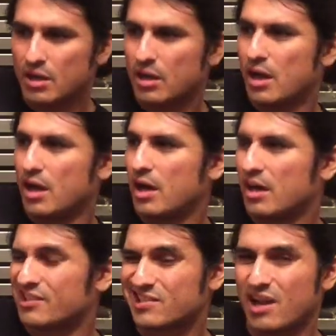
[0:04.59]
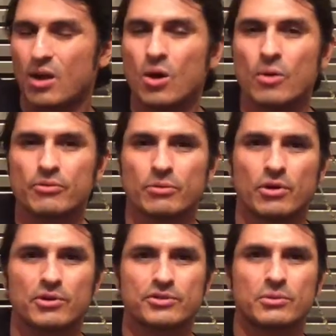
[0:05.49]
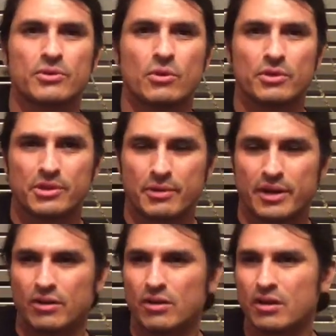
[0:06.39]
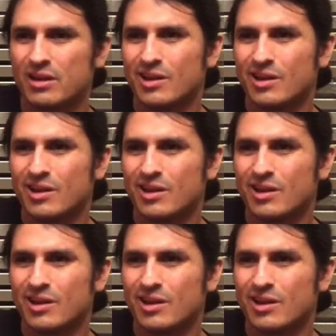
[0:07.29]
I just got home from rehearsal with Holy Grail.